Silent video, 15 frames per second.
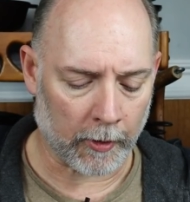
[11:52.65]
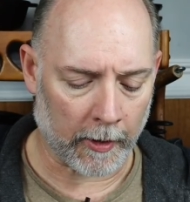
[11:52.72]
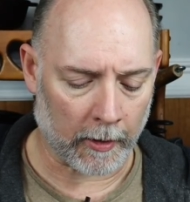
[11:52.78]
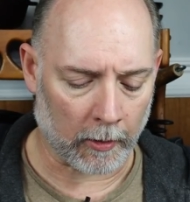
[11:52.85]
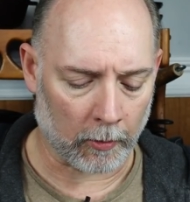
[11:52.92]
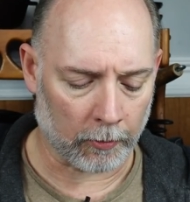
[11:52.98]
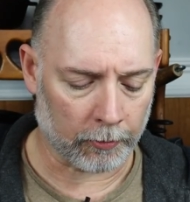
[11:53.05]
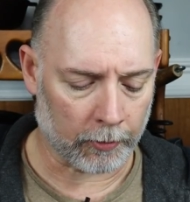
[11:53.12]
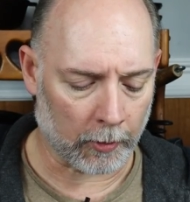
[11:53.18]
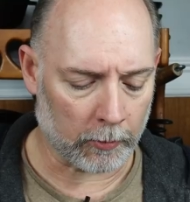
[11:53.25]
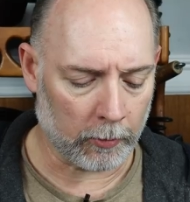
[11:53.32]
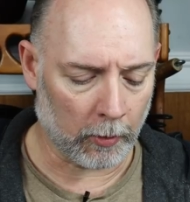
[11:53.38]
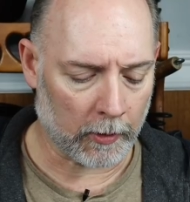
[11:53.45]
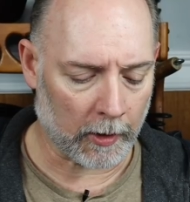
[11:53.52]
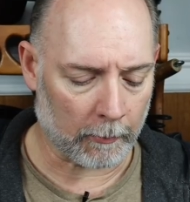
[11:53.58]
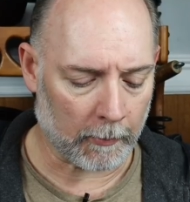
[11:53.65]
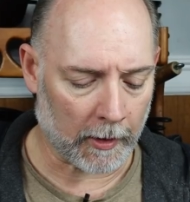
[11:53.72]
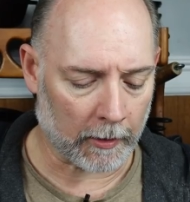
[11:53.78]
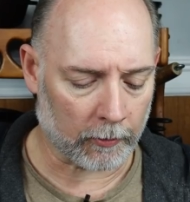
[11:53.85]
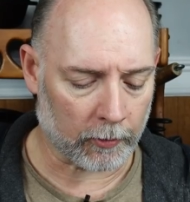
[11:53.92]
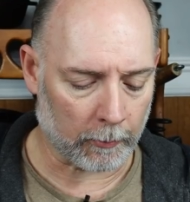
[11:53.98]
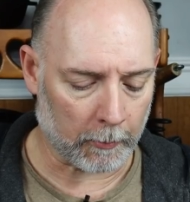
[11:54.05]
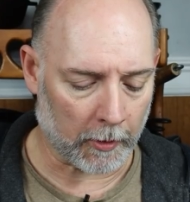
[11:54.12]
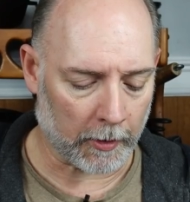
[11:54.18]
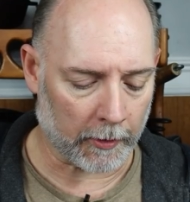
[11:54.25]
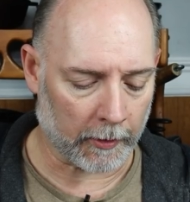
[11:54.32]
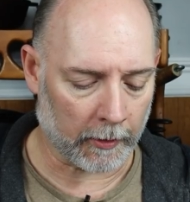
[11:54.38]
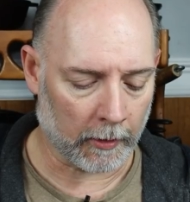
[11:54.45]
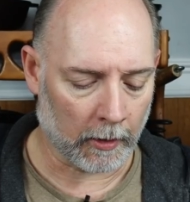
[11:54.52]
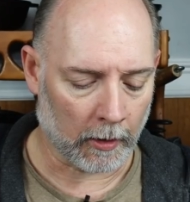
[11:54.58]
your channel so you can make some
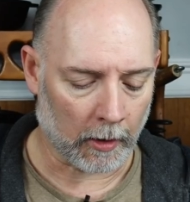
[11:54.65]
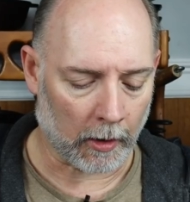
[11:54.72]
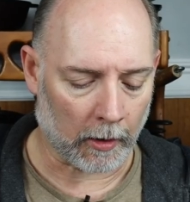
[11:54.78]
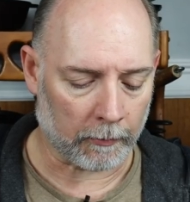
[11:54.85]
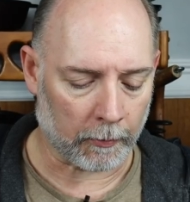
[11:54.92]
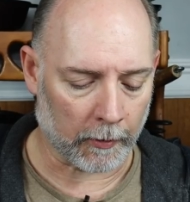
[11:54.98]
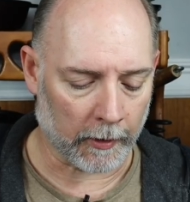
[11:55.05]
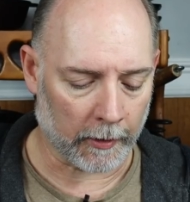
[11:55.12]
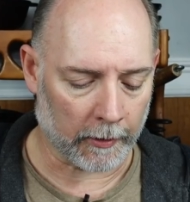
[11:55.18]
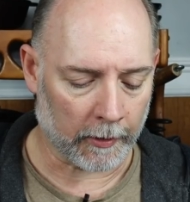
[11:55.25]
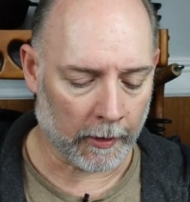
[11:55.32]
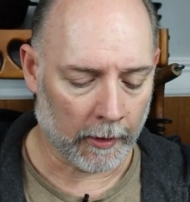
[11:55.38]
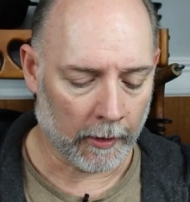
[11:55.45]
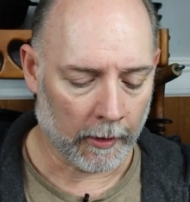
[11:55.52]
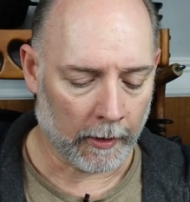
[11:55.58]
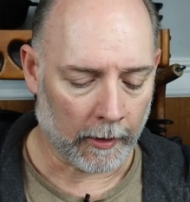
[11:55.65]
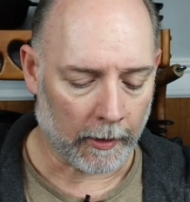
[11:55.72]
money off of it